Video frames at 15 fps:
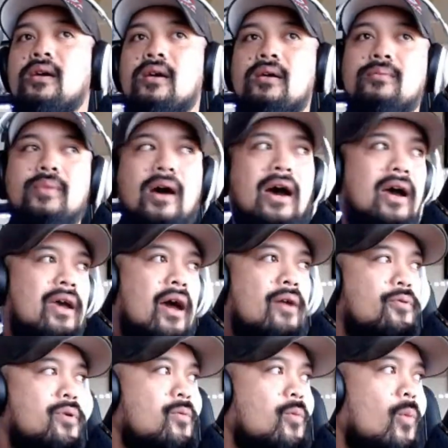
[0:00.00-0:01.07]
But I
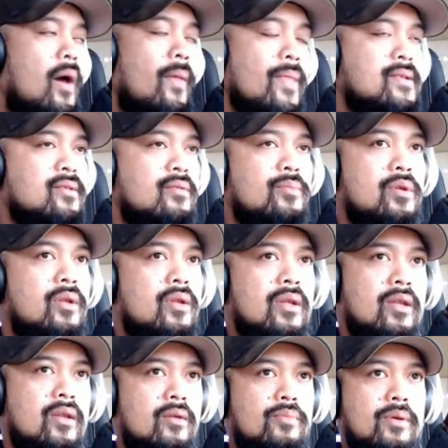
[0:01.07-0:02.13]
wouldn't want this community
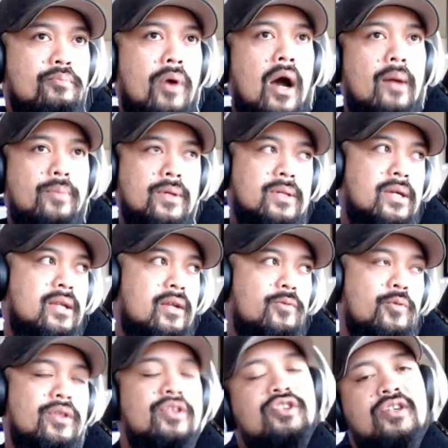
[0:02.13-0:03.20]
to be populated
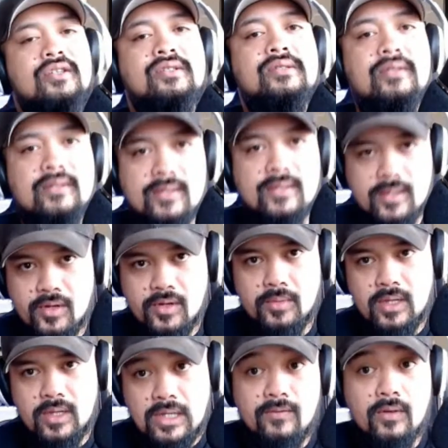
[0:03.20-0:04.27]
with just disagreement.
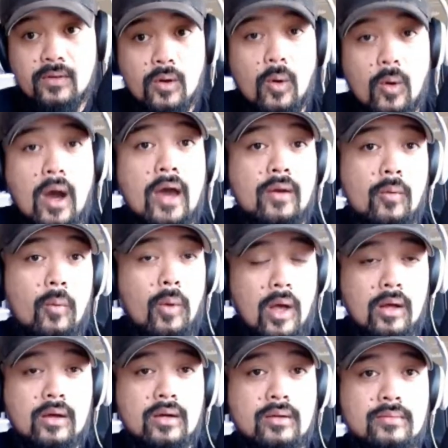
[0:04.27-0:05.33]
Even though I
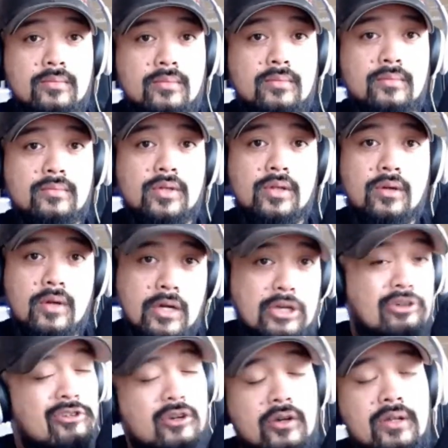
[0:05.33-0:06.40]
welcome, a
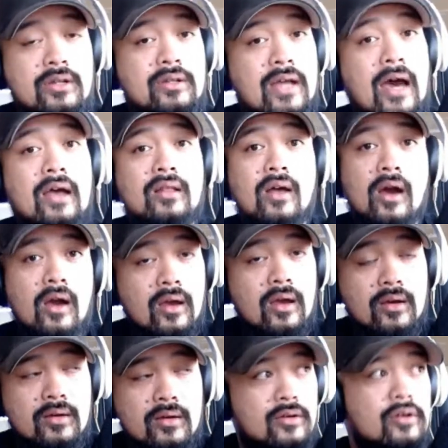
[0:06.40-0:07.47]
good dialogue and
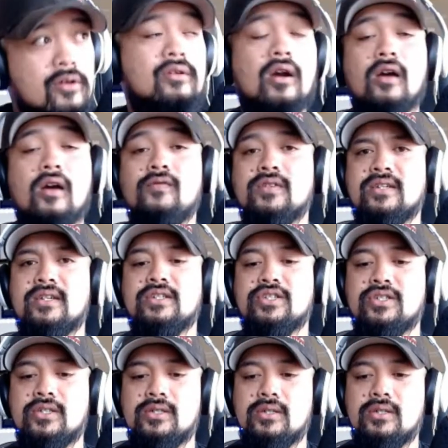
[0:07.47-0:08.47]
good conversation,